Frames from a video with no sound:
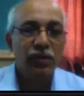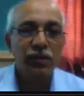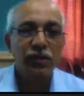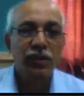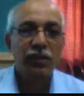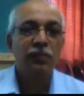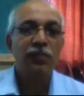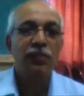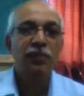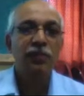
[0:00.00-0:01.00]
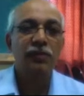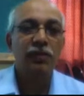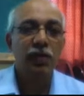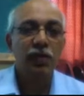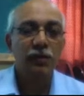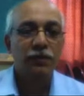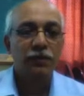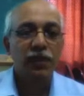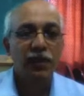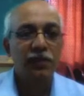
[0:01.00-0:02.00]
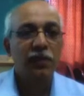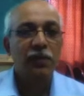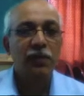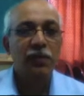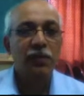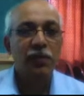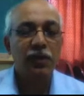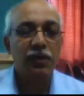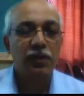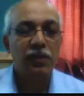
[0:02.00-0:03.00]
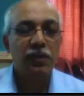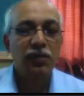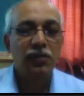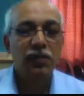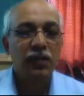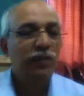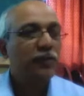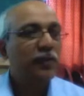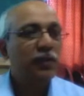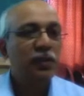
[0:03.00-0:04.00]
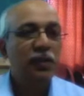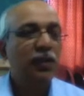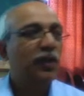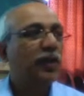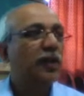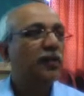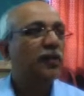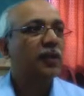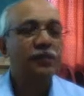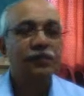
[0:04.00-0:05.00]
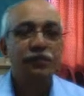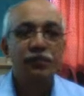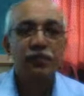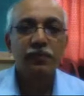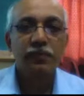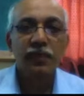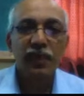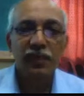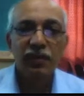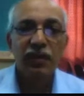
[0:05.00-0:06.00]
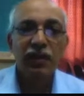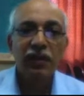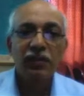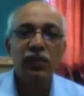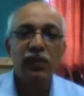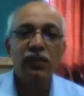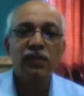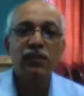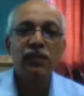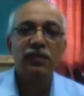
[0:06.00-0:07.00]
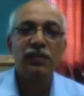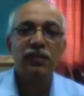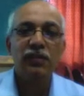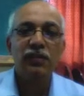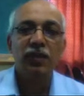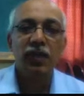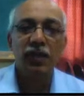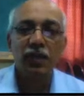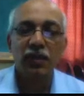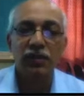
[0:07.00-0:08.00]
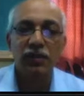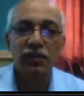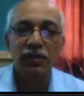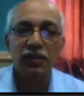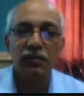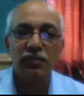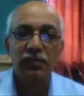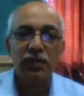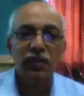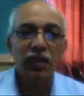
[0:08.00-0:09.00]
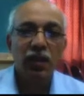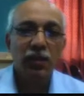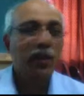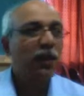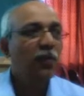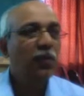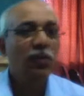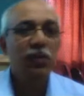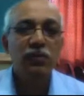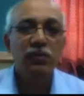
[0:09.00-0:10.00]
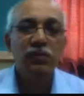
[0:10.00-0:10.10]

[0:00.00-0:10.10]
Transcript: such kind of boards for developing products which have Ethernet connectivity. The last one is a BeagleBone,